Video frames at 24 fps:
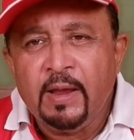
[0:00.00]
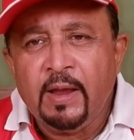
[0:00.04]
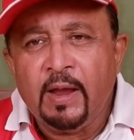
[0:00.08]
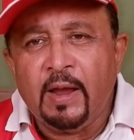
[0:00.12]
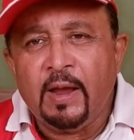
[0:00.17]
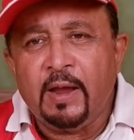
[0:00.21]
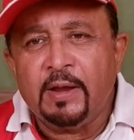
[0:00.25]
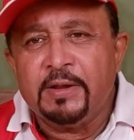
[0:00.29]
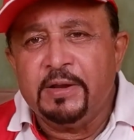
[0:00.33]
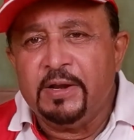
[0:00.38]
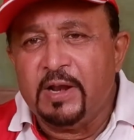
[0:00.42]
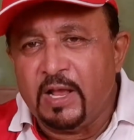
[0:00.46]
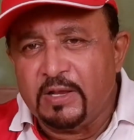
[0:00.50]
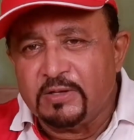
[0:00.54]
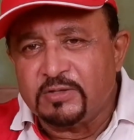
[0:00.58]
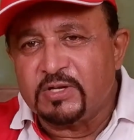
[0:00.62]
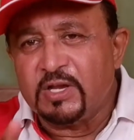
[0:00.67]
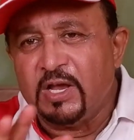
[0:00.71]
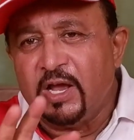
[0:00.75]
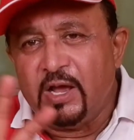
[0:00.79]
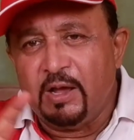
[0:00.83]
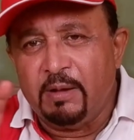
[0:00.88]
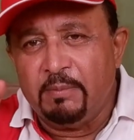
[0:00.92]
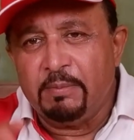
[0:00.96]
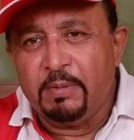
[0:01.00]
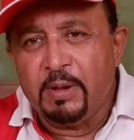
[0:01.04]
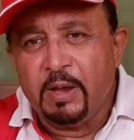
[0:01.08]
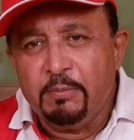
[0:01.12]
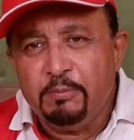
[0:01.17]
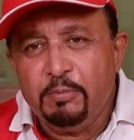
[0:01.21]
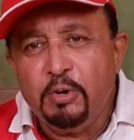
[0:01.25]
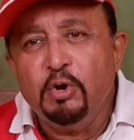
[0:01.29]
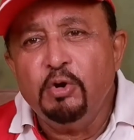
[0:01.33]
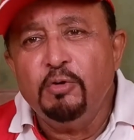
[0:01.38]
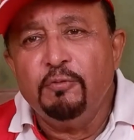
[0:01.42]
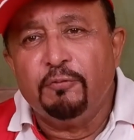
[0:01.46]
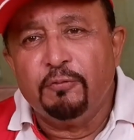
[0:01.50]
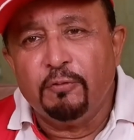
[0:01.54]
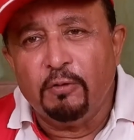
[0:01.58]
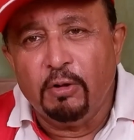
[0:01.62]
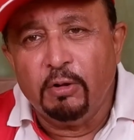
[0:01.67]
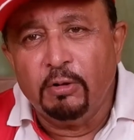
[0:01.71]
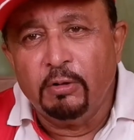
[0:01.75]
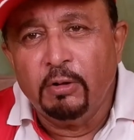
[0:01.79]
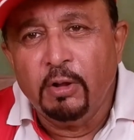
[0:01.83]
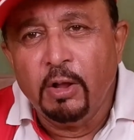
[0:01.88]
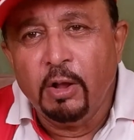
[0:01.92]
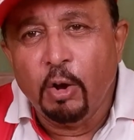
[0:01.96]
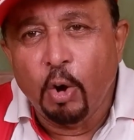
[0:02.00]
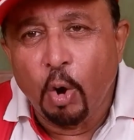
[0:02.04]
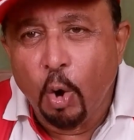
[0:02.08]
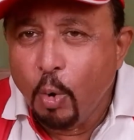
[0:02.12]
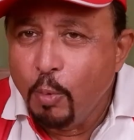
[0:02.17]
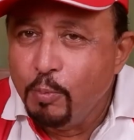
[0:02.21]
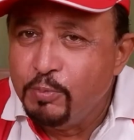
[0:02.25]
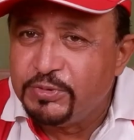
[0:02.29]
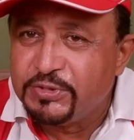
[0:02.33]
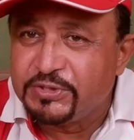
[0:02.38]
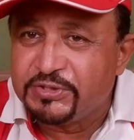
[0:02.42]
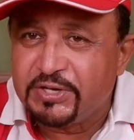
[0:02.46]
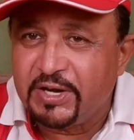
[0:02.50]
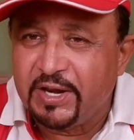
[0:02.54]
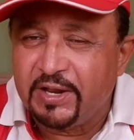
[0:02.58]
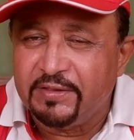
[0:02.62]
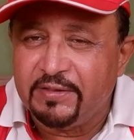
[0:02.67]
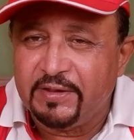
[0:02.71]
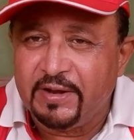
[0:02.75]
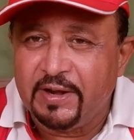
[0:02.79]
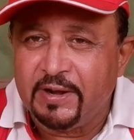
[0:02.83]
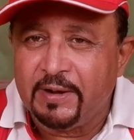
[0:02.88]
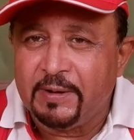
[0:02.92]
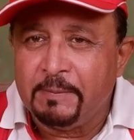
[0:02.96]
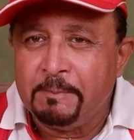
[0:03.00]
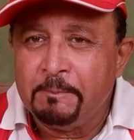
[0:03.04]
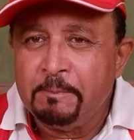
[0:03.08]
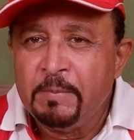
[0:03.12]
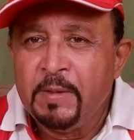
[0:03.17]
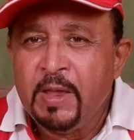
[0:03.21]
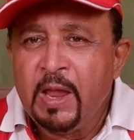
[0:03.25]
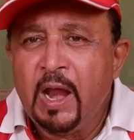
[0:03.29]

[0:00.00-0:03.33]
Uh, he runs a beautiful homestay there.